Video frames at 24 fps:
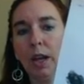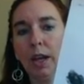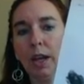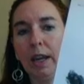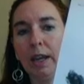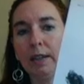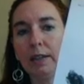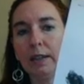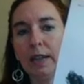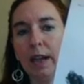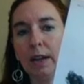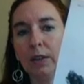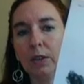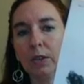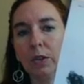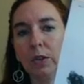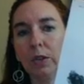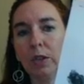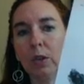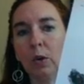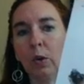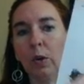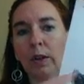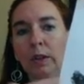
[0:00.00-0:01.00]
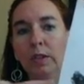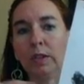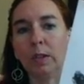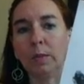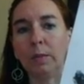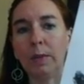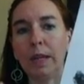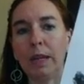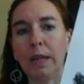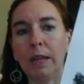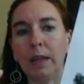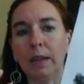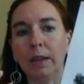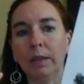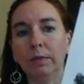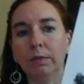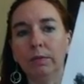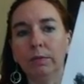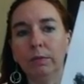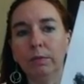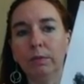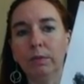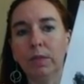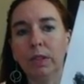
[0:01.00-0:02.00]
is actually going to be
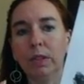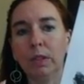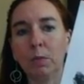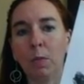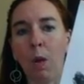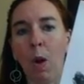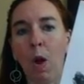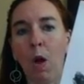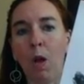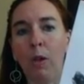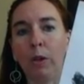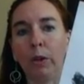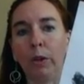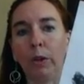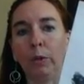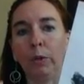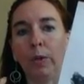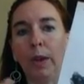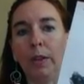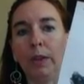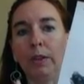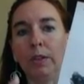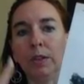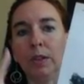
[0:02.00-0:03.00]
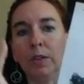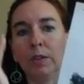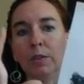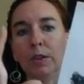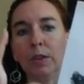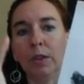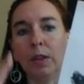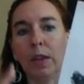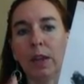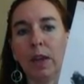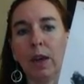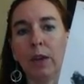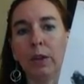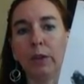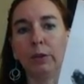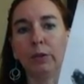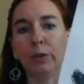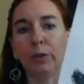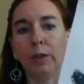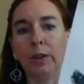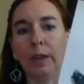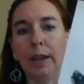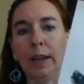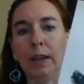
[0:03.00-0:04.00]
smaller relative to the other
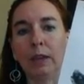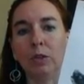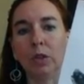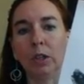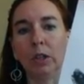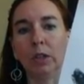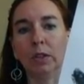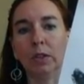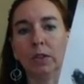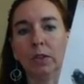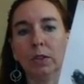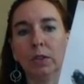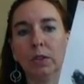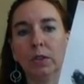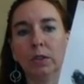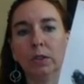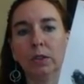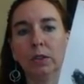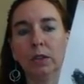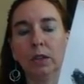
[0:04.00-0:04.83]
phalanges.